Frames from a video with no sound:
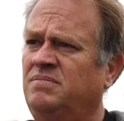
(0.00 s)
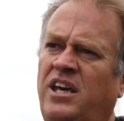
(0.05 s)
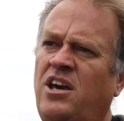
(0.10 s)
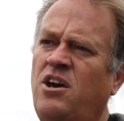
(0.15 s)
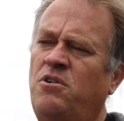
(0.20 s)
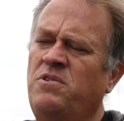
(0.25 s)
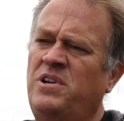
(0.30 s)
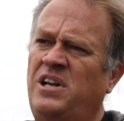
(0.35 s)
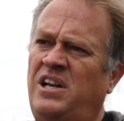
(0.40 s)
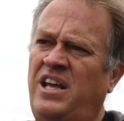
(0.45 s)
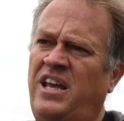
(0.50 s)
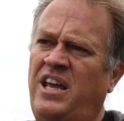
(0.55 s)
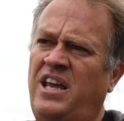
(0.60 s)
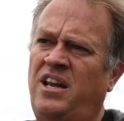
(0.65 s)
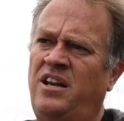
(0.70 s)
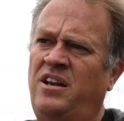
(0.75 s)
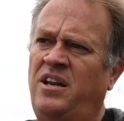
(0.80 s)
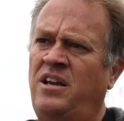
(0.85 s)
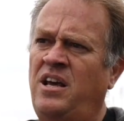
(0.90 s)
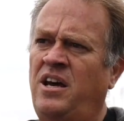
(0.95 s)
Currently
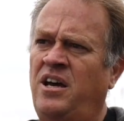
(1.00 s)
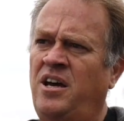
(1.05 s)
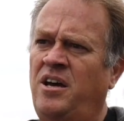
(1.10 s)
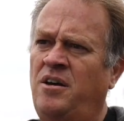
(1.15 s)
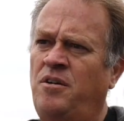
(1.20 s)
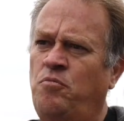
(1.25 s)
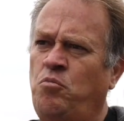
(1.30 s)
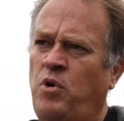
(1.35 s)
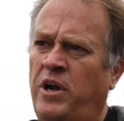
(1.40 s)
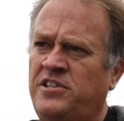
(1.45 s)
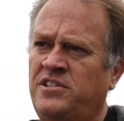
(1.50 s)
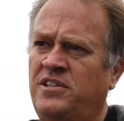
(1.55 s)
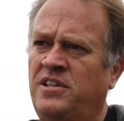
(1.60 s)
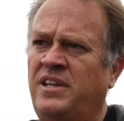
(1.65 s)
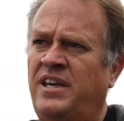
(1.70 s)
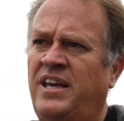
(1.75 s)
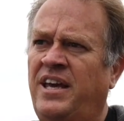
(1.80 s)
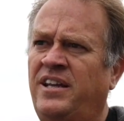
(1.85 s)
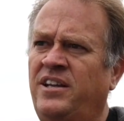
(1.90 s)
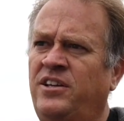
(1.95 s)
in
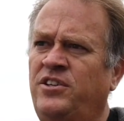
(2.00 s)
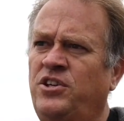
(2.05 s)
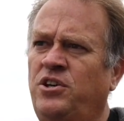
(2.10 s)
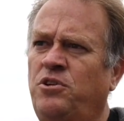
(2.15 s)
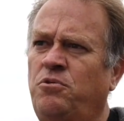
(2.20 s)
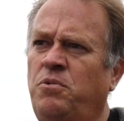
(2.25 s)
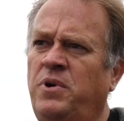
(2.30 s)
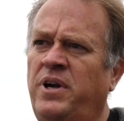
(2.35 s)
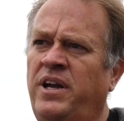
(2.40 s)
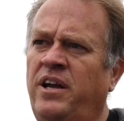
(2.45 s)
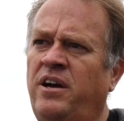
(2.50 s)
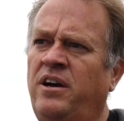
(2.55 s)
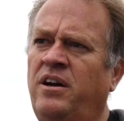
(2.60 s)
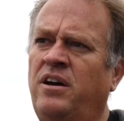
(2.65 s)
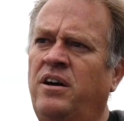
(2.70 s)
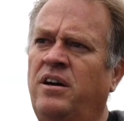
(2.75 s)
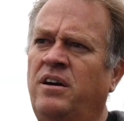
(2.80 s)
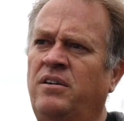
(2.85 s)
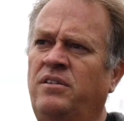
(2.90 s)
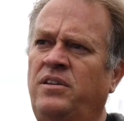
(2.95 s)
Western Canada, we
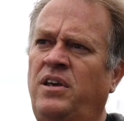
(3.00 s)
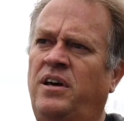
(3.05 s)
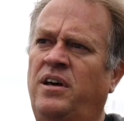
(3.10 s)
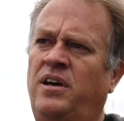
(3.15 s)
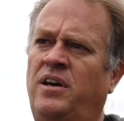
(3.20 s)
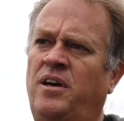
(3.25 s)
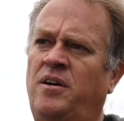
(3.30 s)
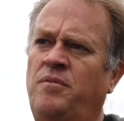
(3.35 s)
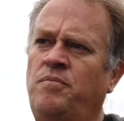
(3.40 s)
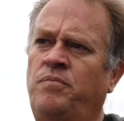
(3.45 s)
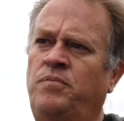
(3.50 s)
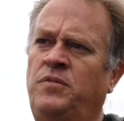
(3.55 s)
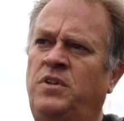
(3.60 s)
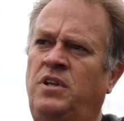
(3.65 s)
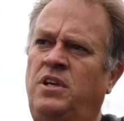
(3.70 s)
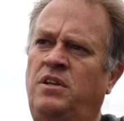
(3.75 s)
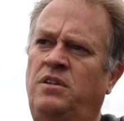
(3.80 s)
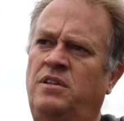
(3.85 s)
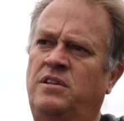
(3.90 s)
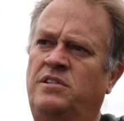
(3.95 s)
are
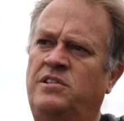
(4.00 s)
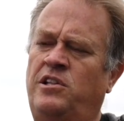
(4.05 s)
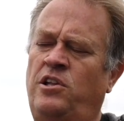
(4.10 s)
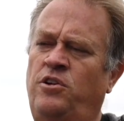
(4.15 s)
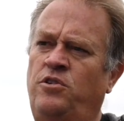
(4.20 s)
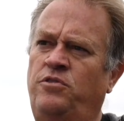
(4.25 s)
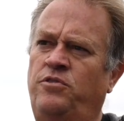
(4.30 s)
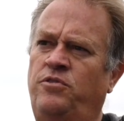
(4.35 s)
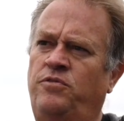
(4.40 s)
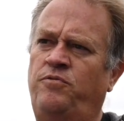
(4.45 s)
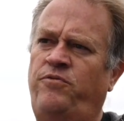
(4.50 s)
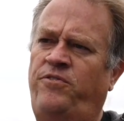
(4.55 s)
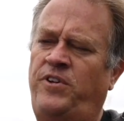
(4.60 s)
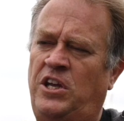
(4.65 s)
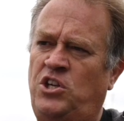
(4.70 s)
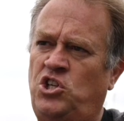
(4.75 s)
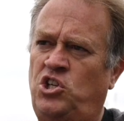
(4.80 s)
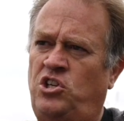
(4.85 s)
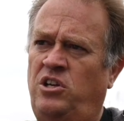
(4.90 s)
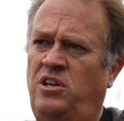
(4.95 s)
the slow
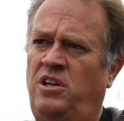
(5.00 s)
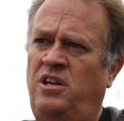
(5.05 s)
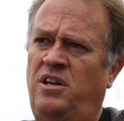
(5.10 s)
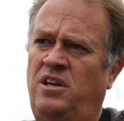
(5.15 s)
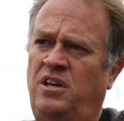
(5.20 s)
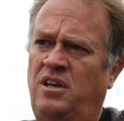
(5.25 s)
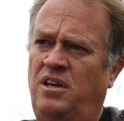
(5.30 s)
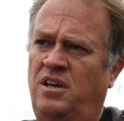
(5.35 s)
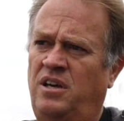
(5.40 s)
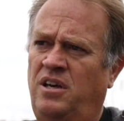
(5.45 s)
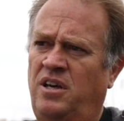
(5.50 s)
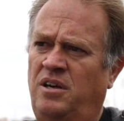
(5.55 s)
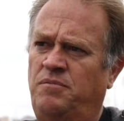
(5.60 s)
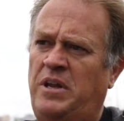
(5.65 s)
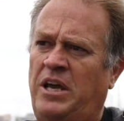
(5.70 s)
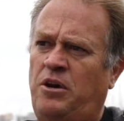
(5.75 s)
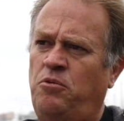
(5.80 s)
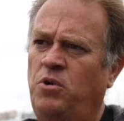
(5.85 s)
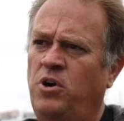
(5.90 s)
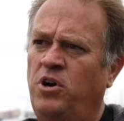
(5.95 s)
fish
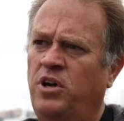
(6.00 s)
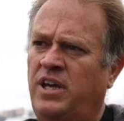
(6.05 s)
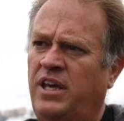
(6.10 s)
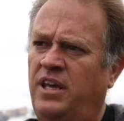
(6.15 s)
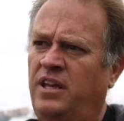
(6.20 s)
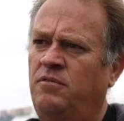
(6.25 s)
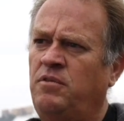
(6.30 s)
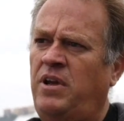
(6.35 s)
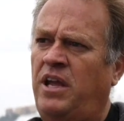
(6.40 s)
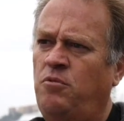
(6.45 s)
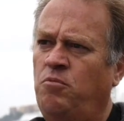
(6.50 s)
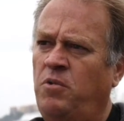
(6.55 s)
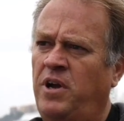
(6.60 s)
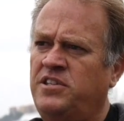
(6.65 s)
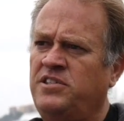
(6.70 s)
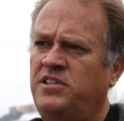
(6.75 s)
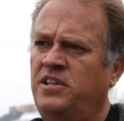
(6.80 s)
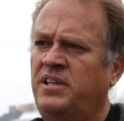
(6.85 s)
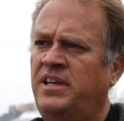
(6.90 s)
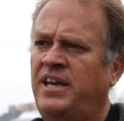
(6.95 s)
network in
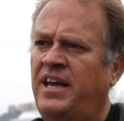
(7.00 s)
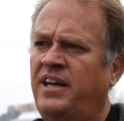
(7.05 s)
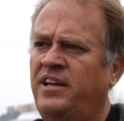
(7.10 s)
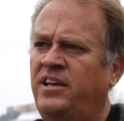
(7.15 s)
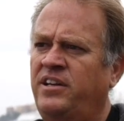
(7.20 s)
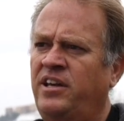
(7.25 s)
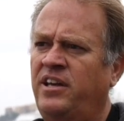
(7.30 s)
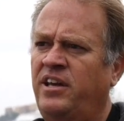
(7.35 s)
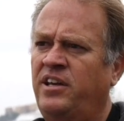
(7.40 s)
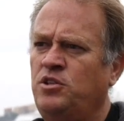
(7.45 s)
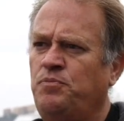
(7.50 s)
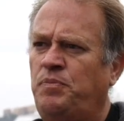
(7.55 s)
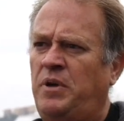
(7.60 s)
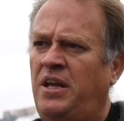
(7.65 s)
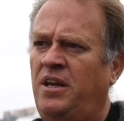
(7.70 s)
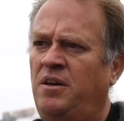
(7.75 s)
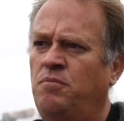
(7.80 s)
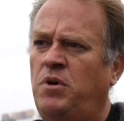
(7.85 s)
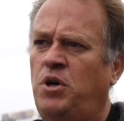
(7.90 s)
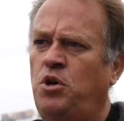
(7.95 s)
Western Canada has
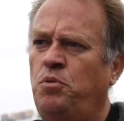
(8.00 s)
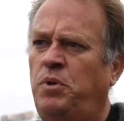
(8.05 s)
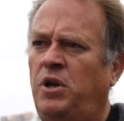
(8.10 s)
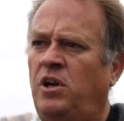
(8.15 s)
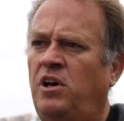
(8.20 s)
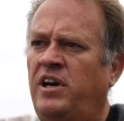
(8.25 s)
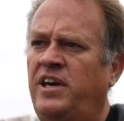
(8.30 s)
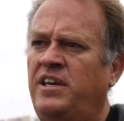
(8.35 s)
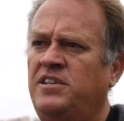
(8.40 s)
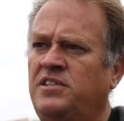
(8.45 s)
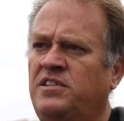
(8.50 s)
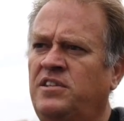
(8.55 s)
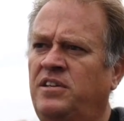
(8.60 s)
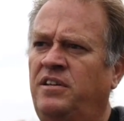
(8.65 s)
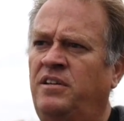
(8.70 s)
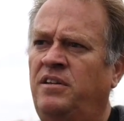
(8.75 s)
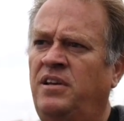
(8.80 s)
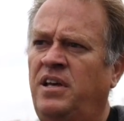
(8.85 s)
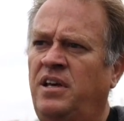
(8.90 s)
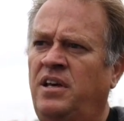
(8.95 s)
been mobilized
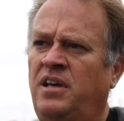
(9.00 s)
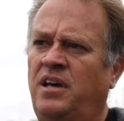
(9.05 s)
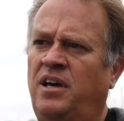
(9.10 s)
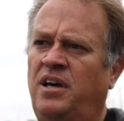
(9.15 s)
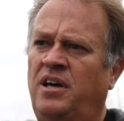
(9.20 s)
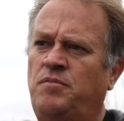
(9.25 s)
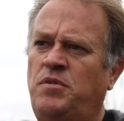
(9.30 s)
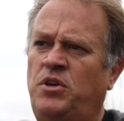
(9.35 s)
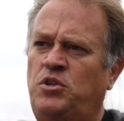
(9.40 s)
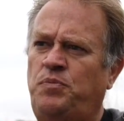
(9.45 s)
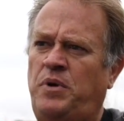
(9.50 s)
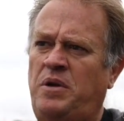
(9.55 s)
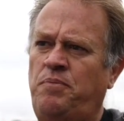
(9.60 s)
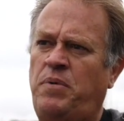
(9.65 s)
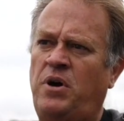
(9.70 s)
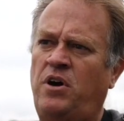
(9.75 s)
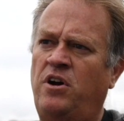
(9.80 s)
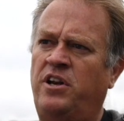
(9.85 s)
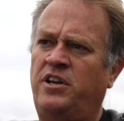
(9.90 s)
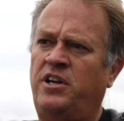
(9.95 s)
and has
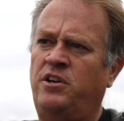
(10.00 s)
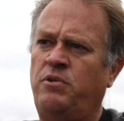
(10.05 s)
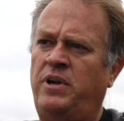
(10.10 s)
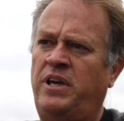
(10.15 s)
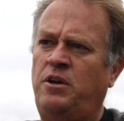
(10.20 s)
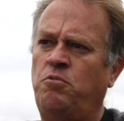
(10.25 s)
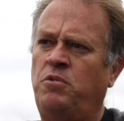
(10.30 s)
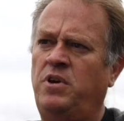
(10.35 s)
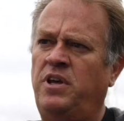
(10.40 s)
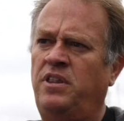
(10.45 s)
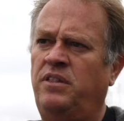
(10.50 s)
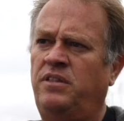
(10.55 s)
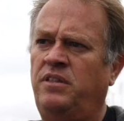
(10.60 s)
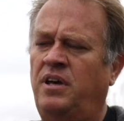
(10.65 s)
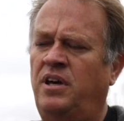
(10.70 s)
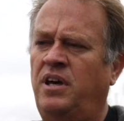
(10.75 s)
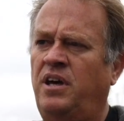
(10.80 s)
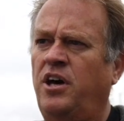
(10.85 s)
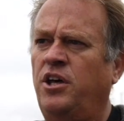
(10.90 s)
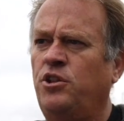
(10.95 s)
been partnering with
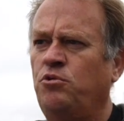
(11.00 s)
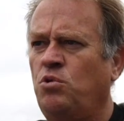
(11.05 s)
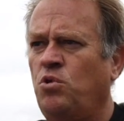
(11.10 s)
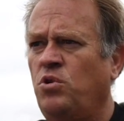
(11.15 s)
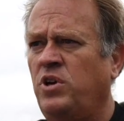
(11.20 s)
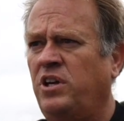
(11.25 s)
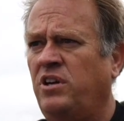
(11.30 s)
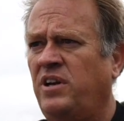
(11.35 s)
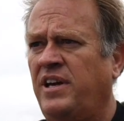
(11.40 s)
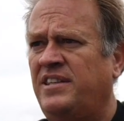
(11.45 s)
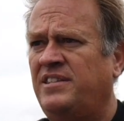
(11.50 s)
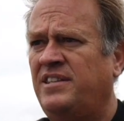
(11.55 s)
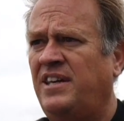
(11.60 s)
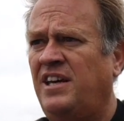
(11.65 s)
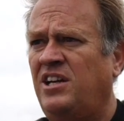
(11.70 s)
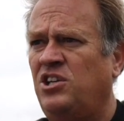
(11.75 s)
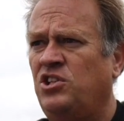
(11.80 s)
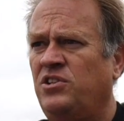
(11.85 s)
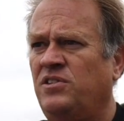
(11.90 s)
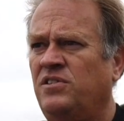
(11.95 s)
other
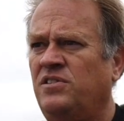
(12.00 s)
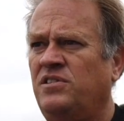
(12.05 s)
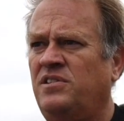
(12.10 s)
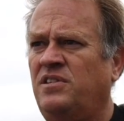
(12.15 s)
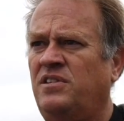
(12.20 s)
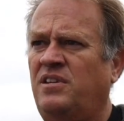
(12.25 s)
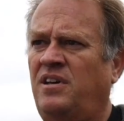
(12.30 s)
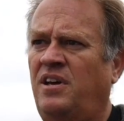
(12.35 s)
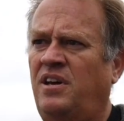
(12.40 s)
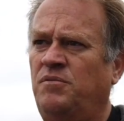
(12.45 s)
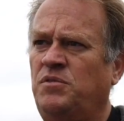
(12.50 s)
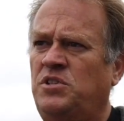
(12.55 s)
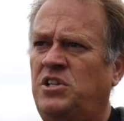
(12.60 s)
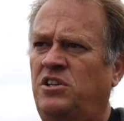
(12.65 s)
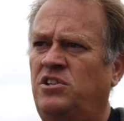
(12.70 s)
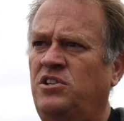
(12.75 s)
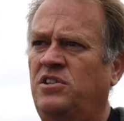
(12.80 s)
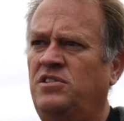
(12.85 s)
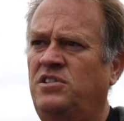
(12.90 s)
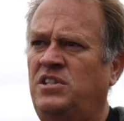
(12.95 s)
organizations
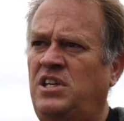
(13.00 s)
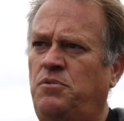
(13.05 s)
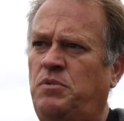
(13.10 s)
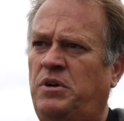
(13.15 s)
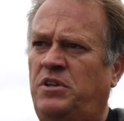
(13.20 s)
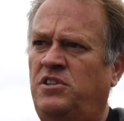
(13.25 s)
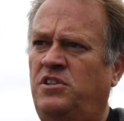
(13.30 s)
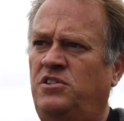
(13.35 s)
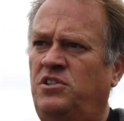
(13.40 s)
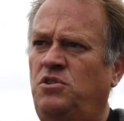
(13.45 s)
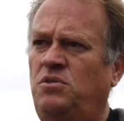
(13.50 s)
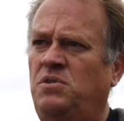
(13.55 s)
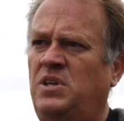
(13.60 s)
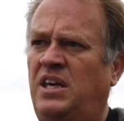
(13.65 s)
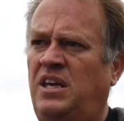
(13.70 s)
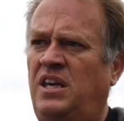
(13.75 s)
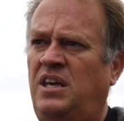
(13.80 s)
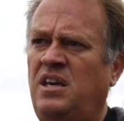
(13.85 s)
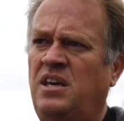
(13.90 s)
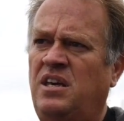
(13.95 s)
such as T-Buck
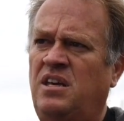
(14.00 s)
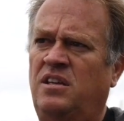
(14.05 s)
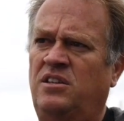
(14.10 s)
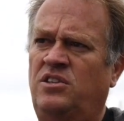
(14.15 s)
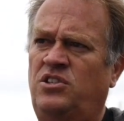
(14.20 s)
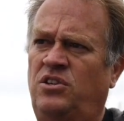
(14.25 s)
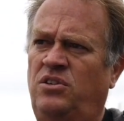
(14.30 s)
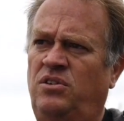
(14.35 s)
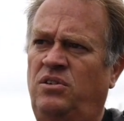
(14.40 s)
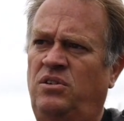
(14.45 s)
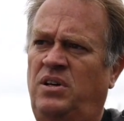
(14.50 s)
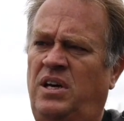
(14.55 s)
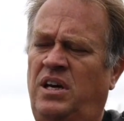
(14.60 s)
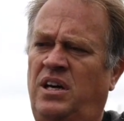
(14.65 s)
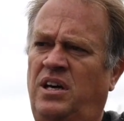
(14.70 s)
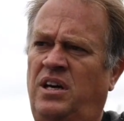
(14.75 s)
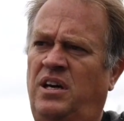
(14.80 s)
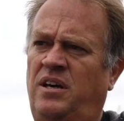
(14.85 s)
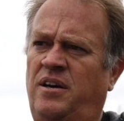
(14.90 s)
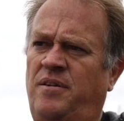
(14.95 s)
Suzuki
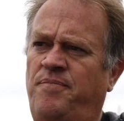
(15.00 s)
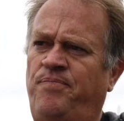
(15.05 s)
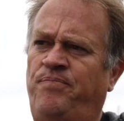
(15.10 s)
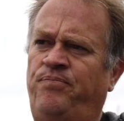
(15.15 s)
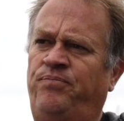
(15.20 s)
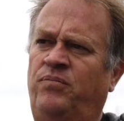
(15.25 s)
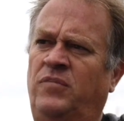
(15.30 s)
to